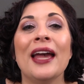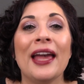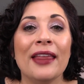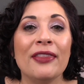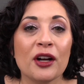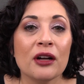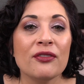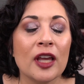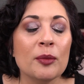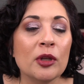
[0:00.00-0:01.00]
And they're
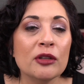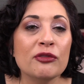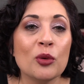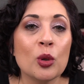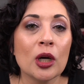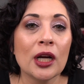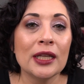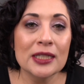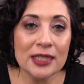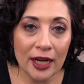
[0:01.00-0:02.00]
available for an
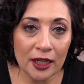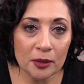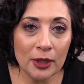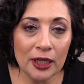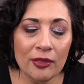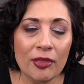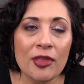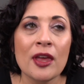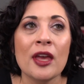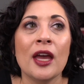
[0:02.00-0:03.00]
entire month.
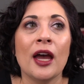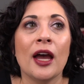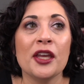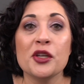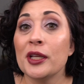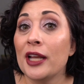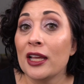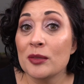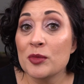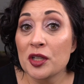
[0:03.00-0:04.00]
You can
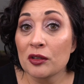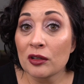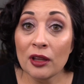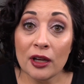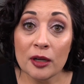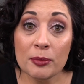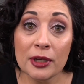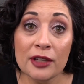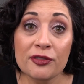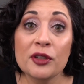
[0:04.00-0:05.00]
add them to your club
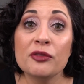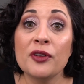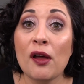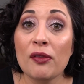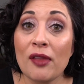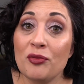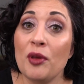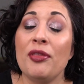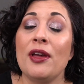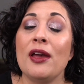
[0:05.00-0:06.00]
if you fall in love
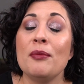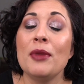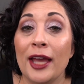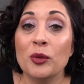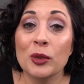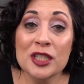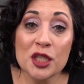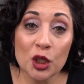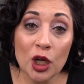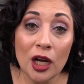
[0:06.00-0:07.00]
with them. And once
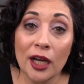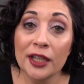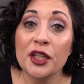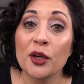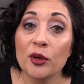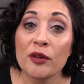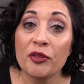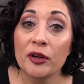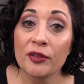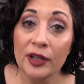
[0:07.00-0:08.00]
they're gone, you don't know if
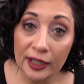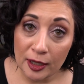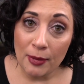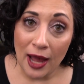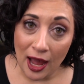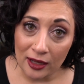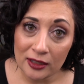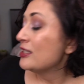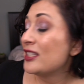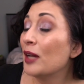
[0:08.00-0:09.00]
they're ever going to come back.
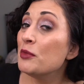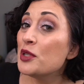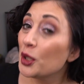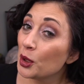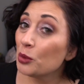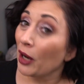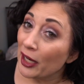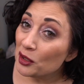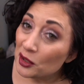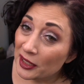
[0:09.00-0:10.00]
Some do
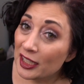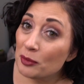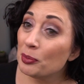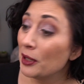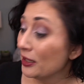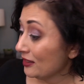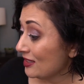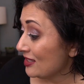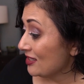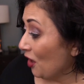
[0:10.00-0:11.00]
regularly, but
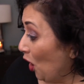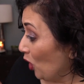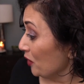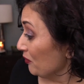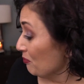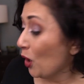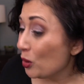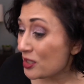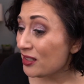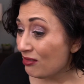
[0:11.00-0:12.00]

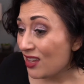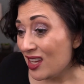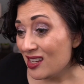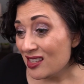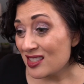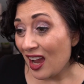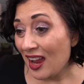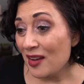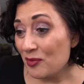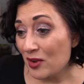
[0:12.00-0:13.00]
most of these I
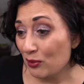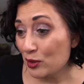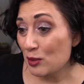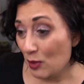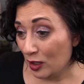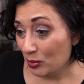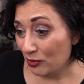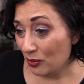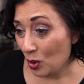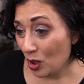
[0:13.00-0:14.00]
have never smelled
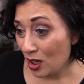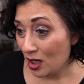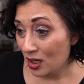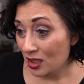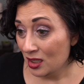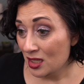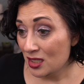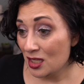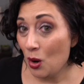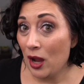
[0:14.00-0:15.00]
before.
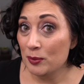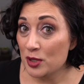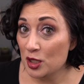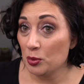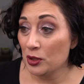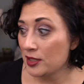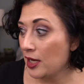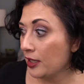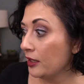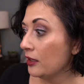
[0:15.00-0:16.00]
So I'm super
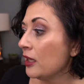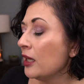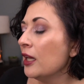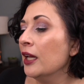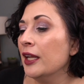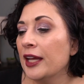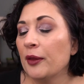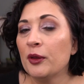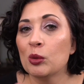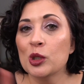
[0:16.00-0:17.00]
excited. Now
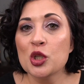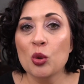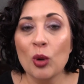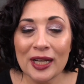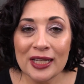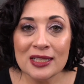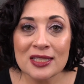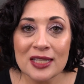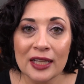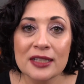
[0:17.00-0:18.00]
there were 20
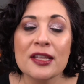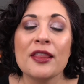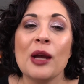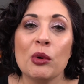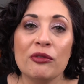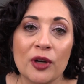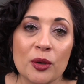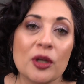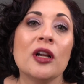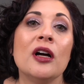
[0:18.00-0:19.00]
scents that were
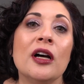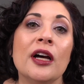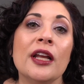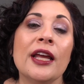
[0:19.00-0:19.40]
voted on